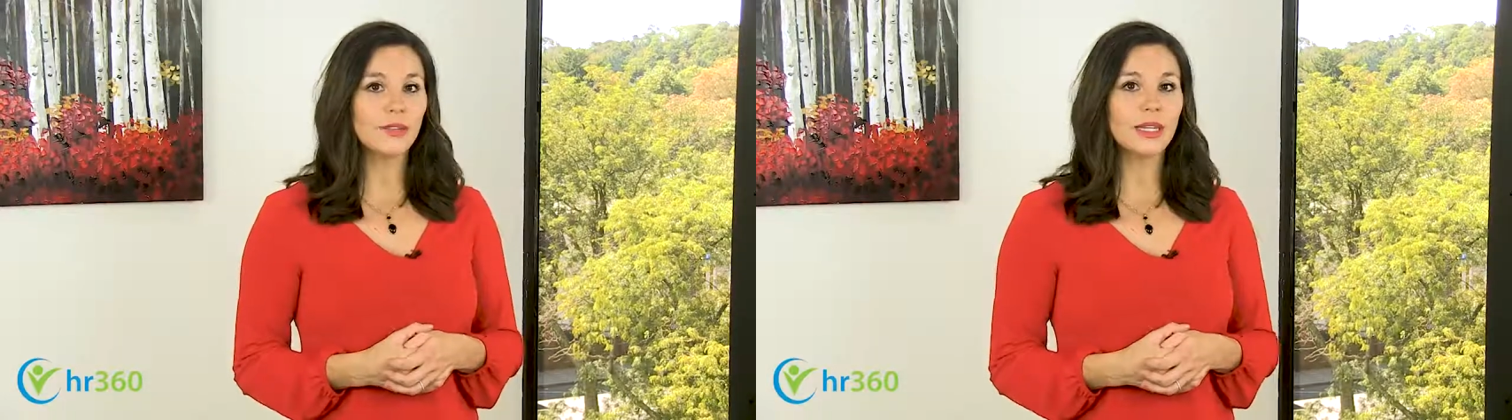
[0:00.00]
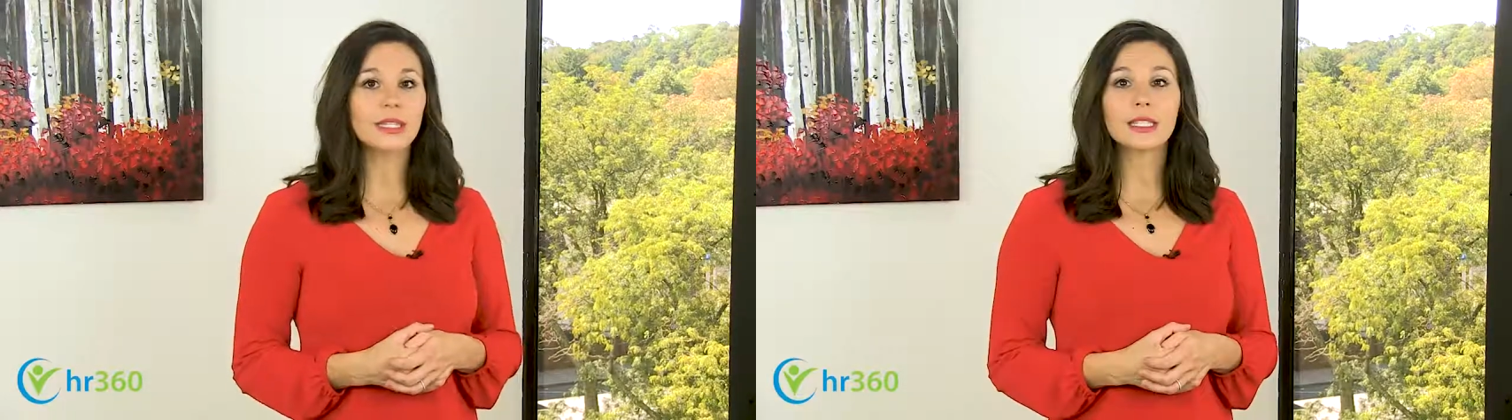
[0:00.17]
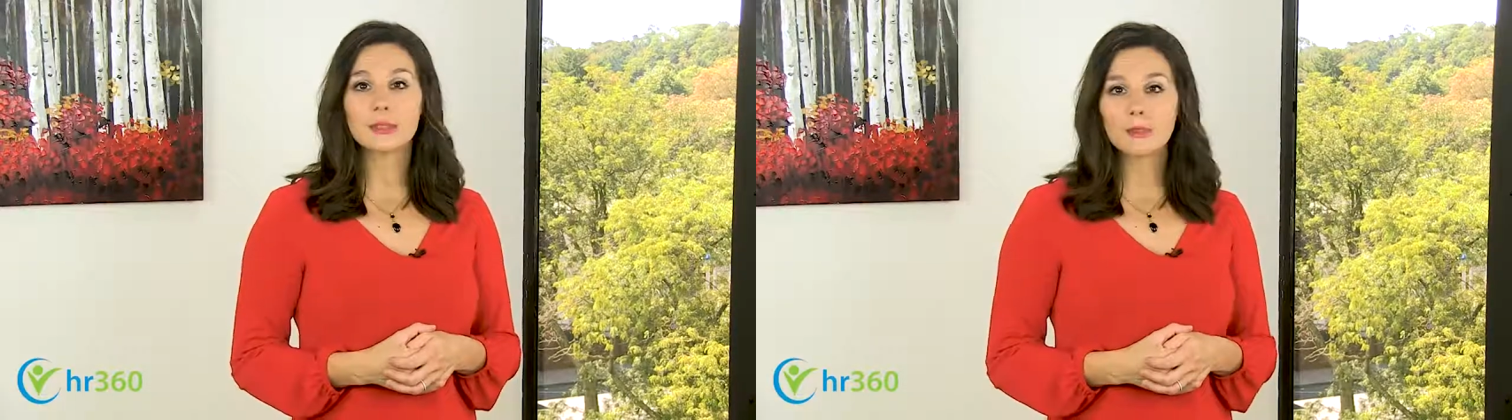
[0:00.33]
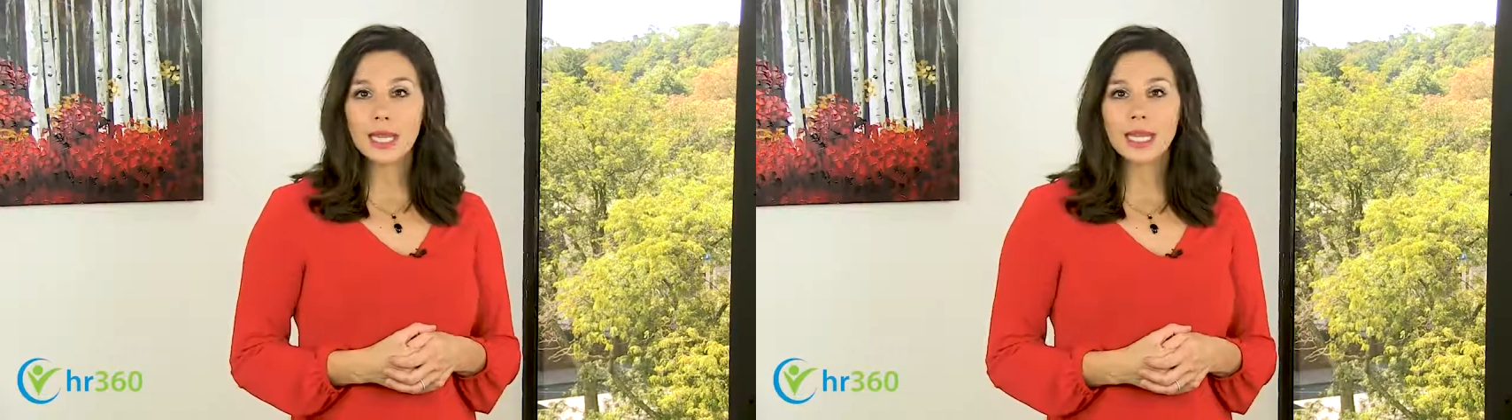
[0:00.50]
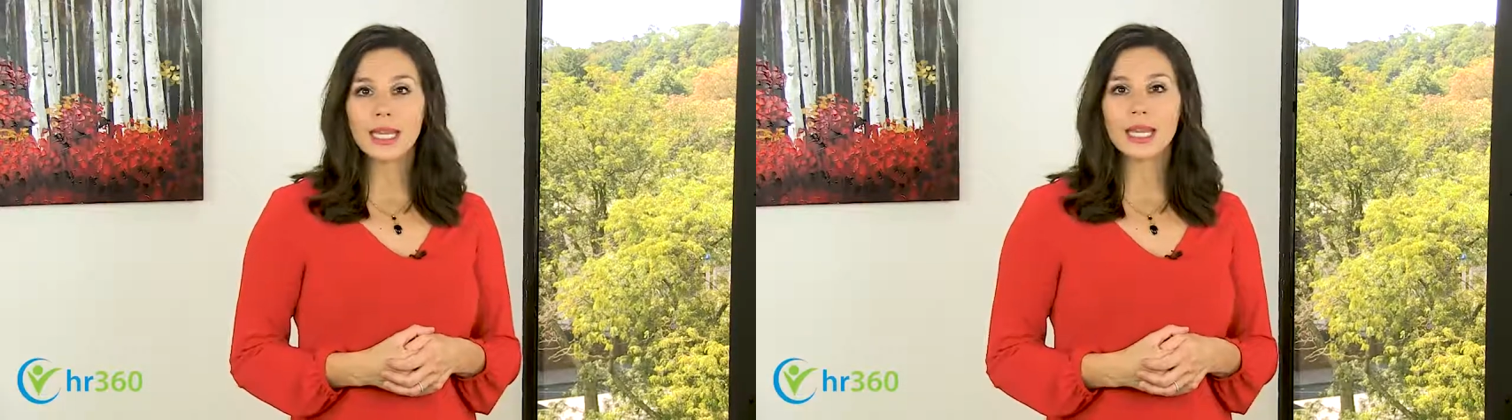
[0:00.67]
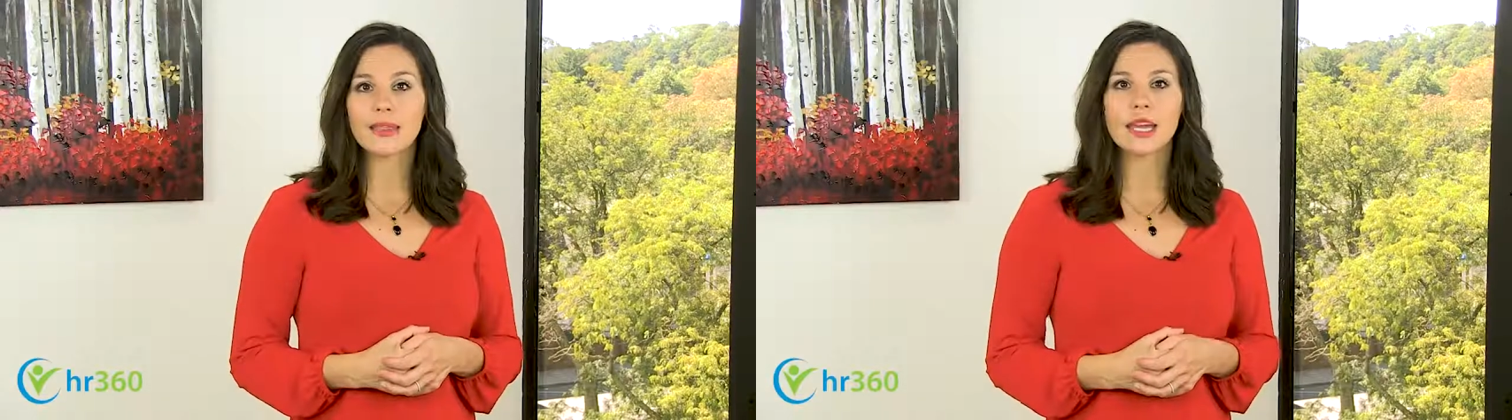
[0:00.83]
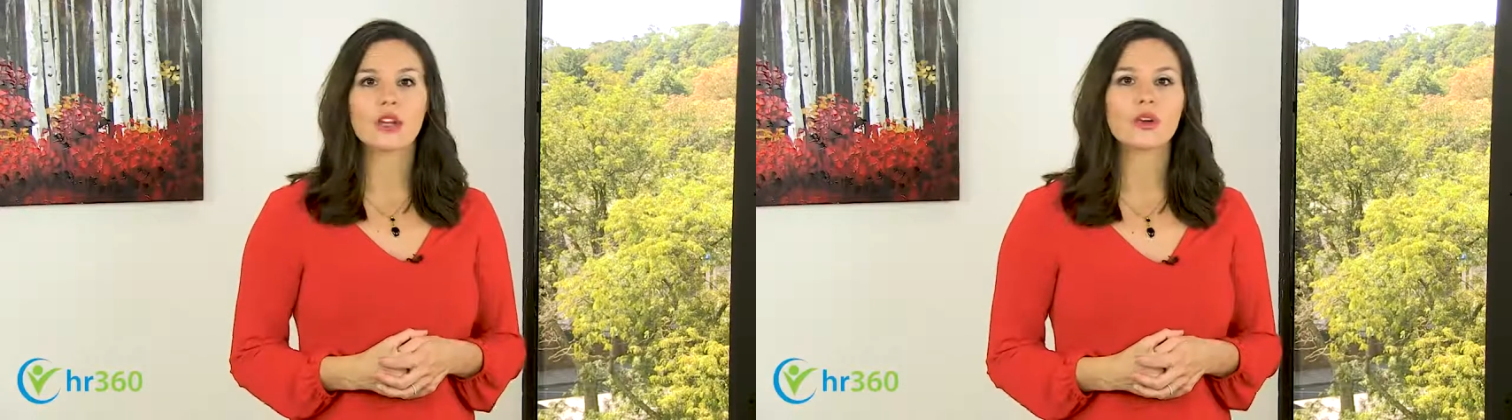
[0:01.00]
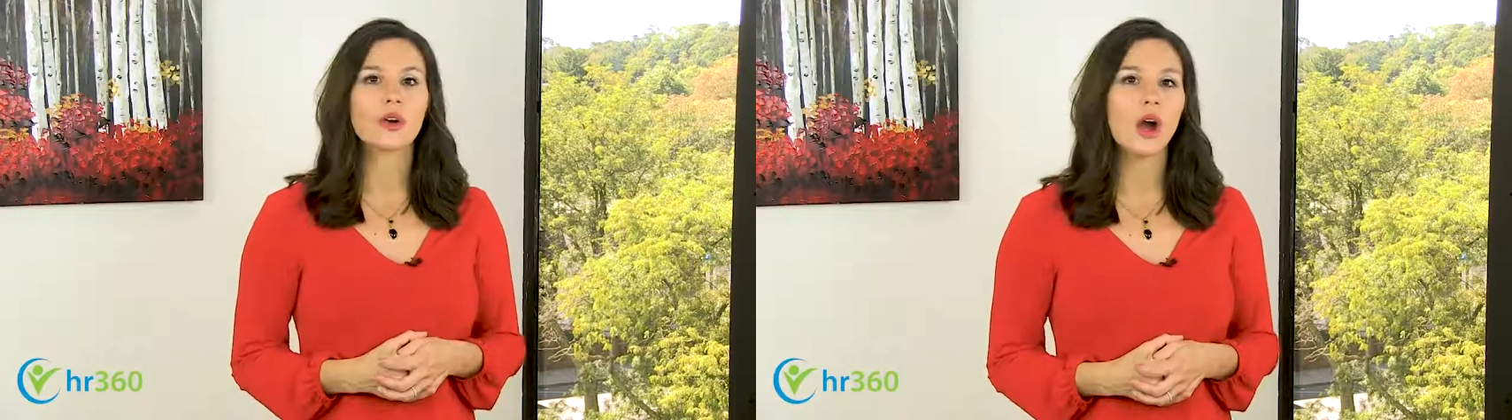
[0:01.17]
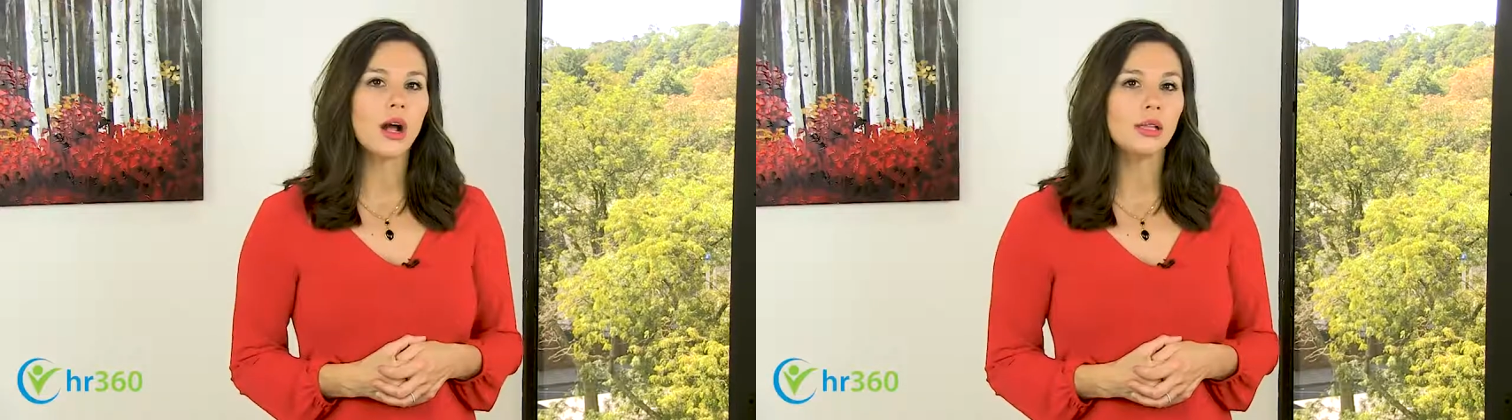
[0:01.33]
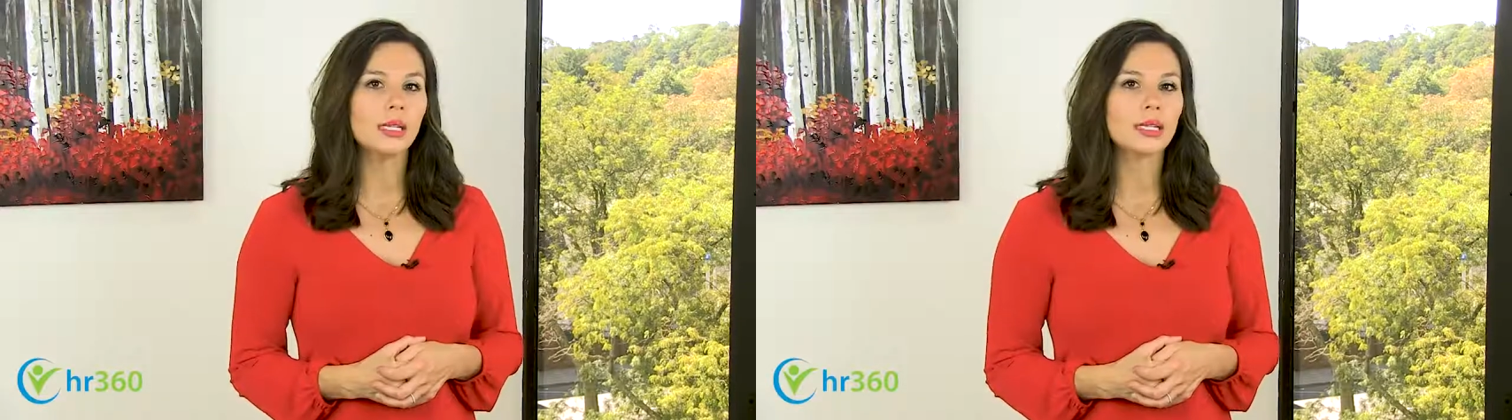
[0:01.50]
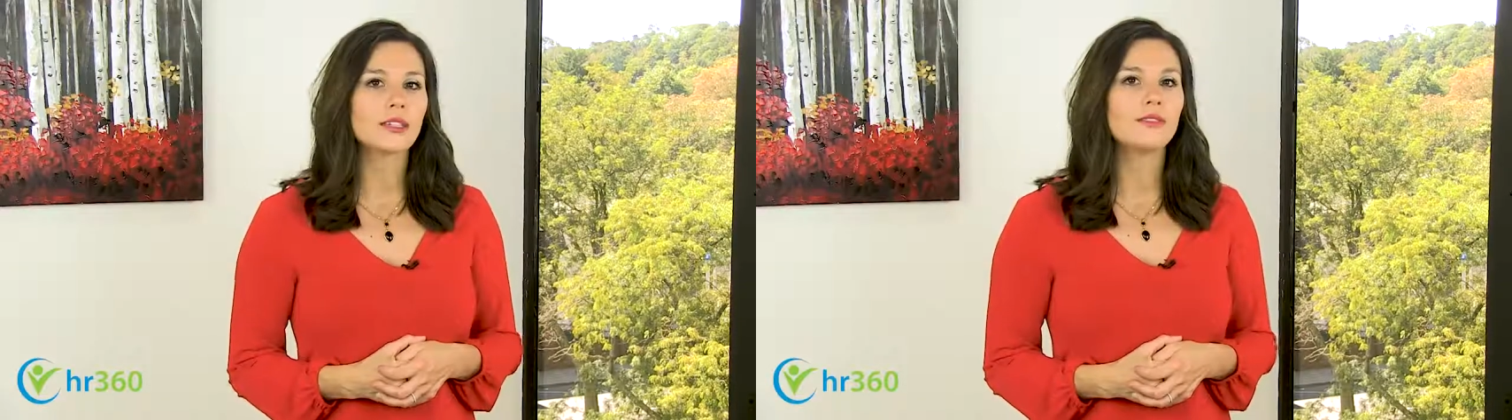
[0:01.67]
and explaining that you're calling to